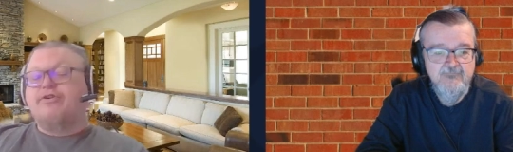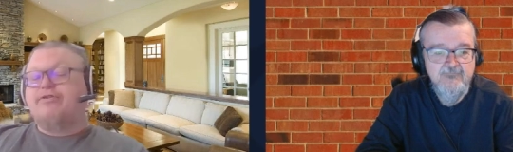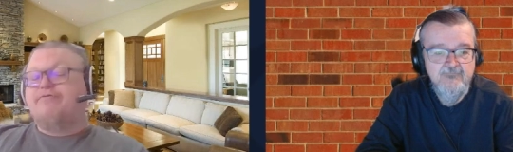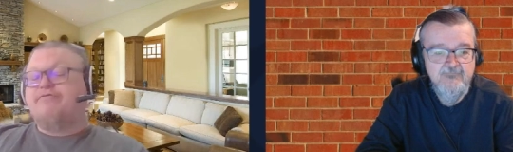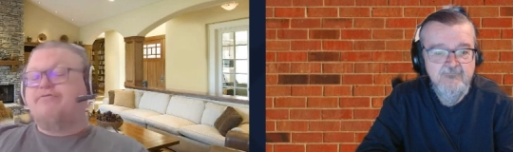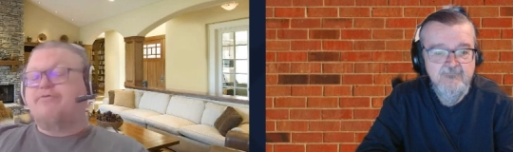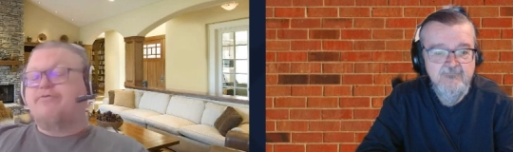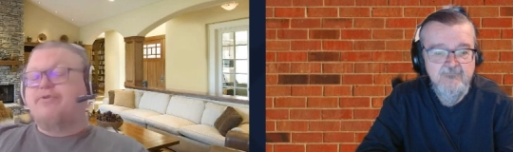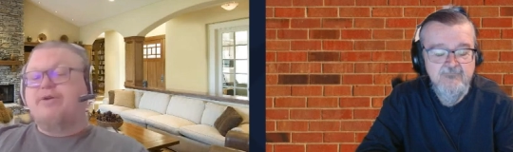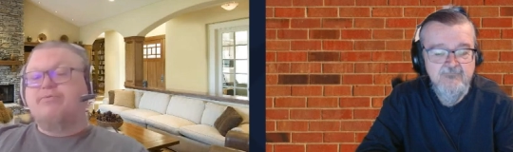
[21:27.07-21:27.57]

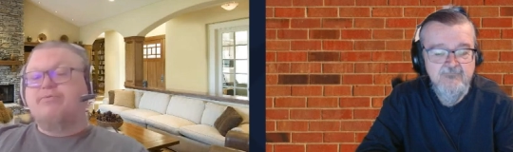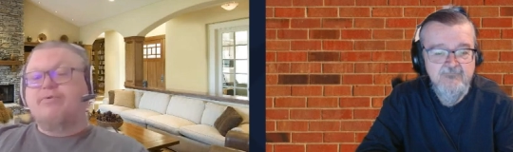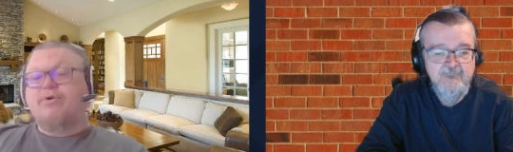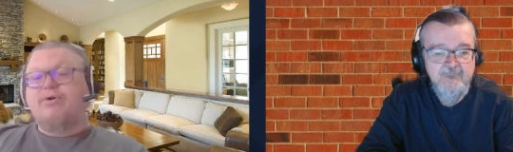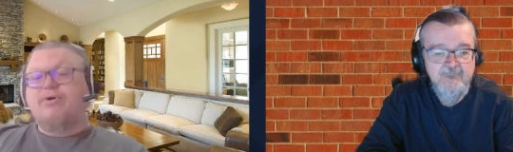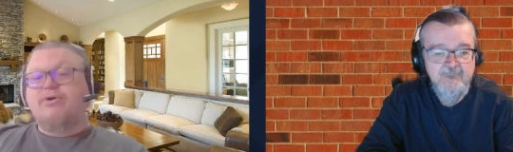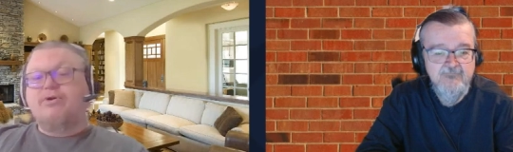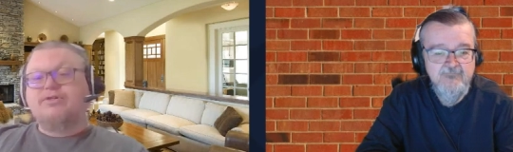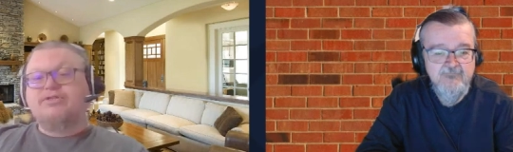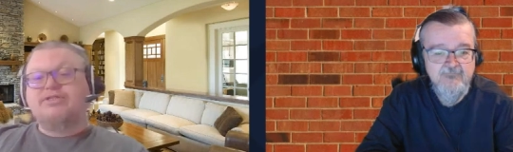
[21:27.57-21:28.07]
Speaker 1: free
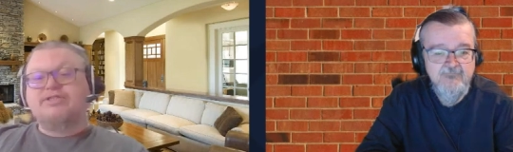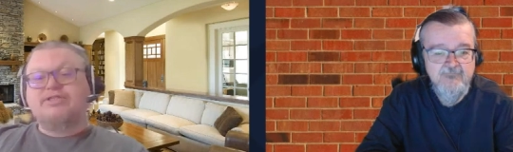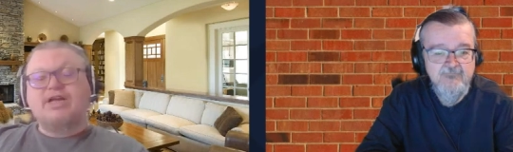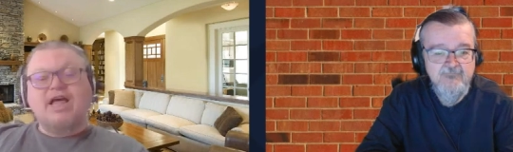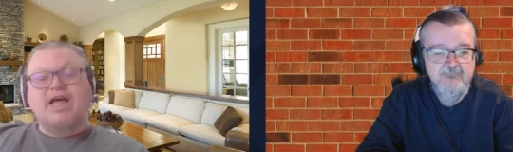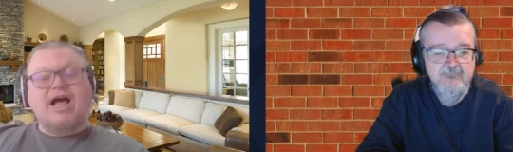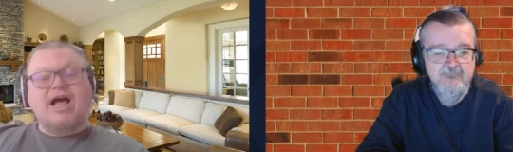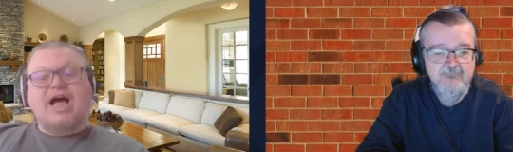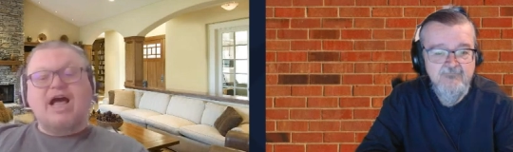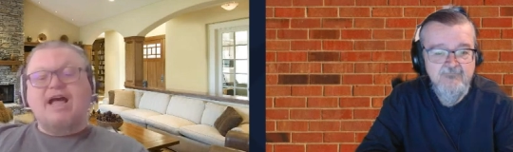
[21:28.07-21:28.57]
rolls,
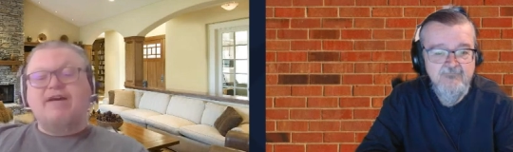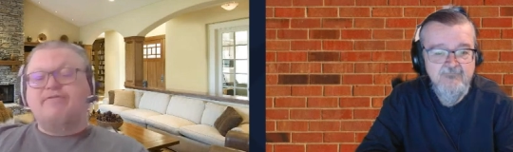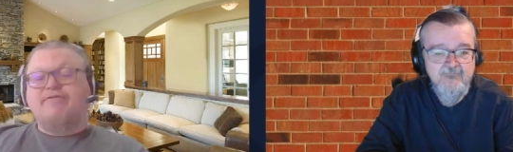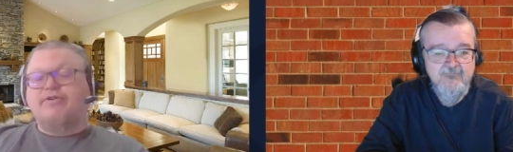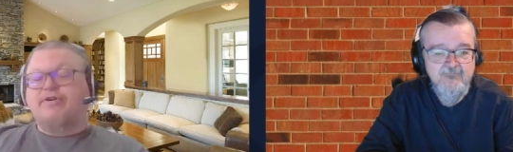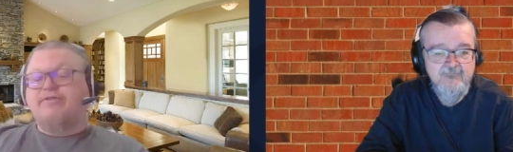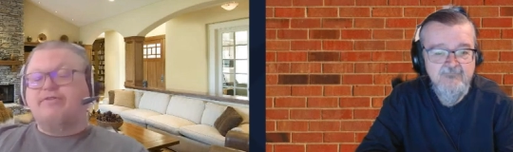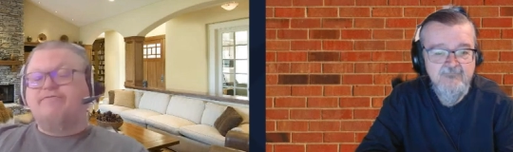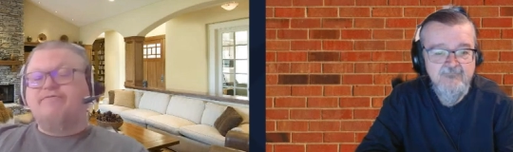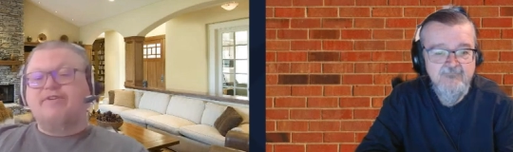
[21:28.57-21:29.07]
I've
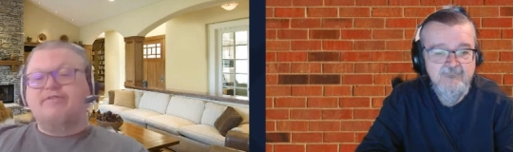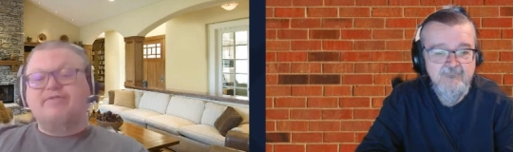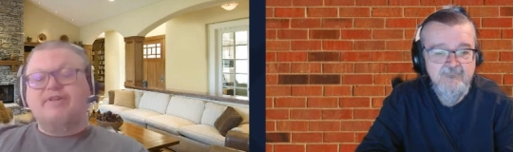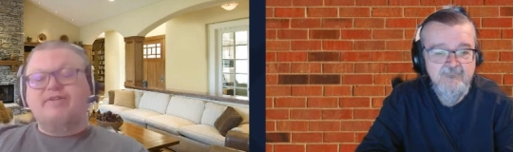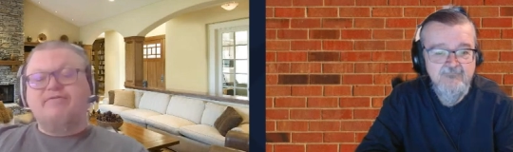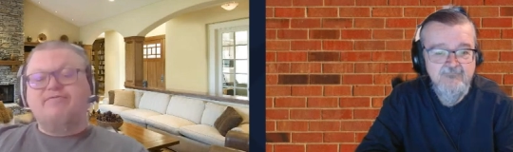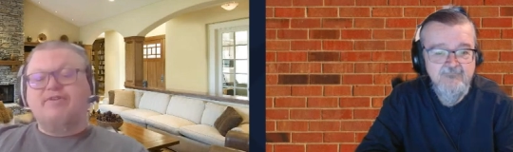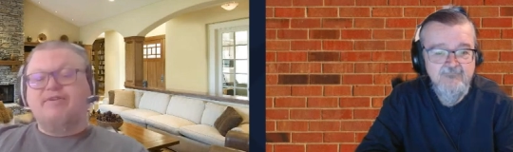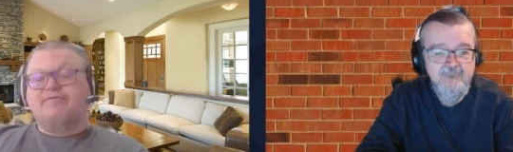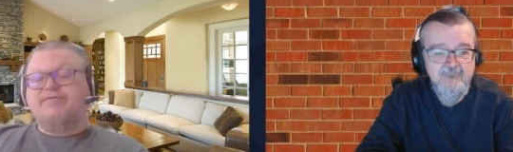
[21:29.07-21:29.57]
heard 50
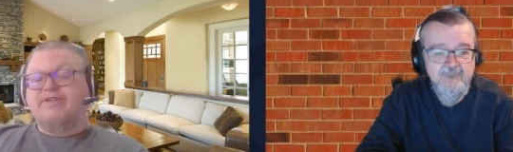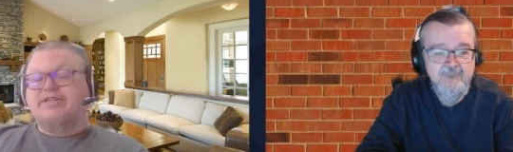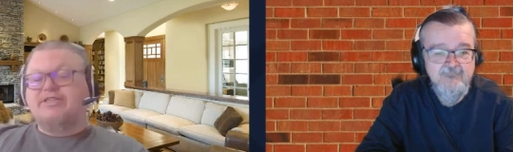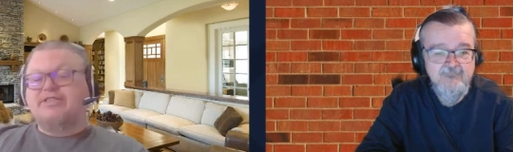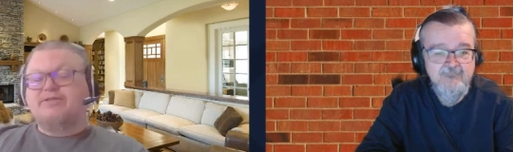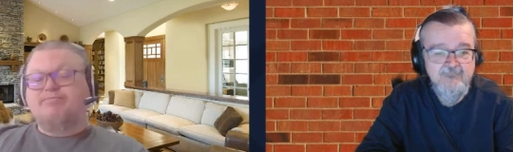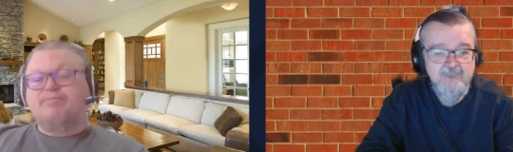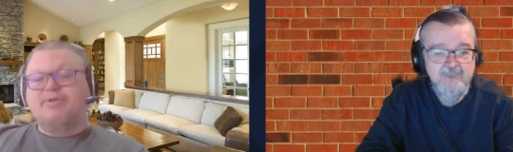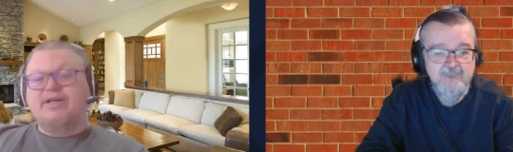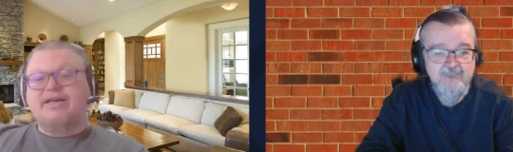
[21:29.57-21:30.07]
50
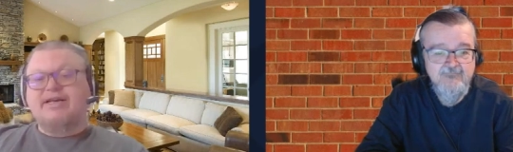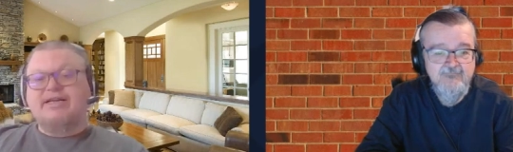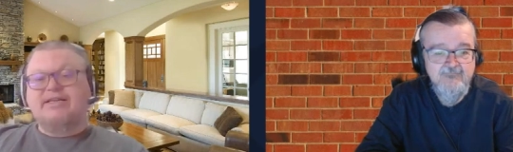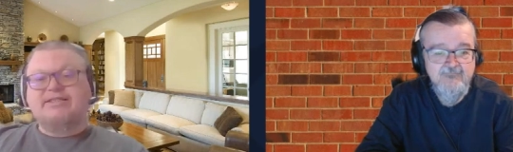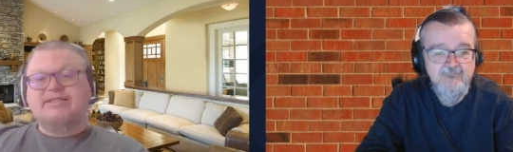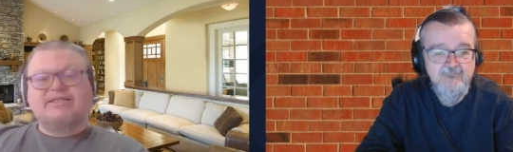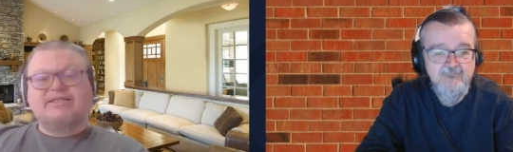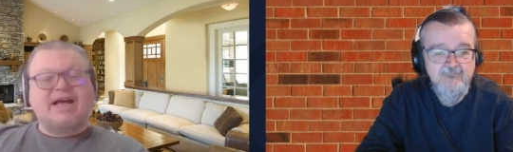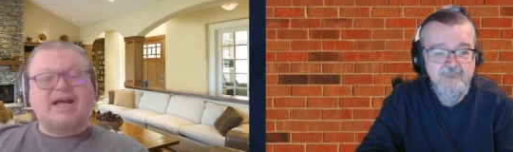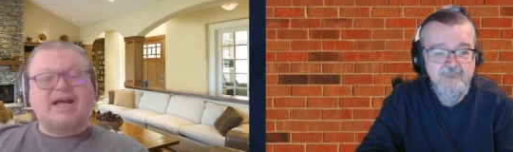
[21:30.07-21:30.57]
splits, I've